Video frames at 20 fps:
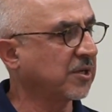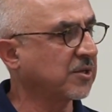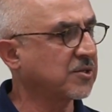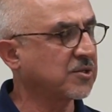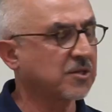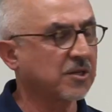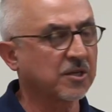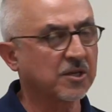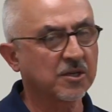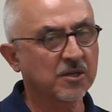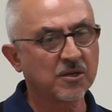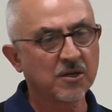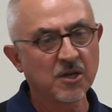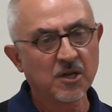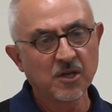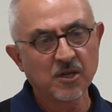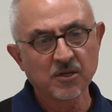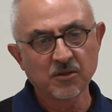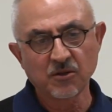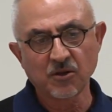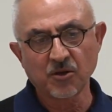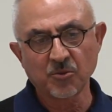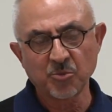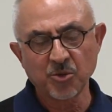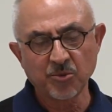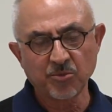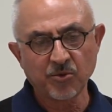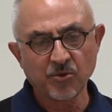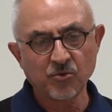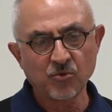It's a, uh, there are
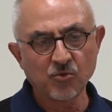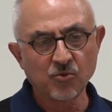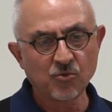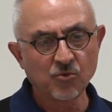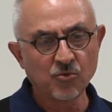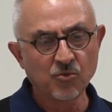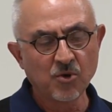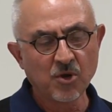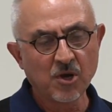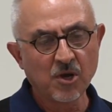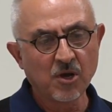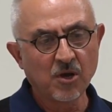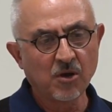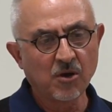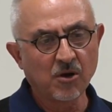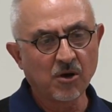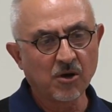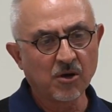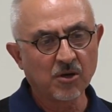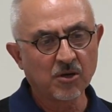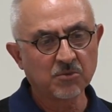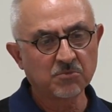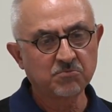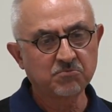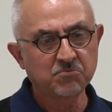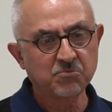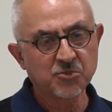people who are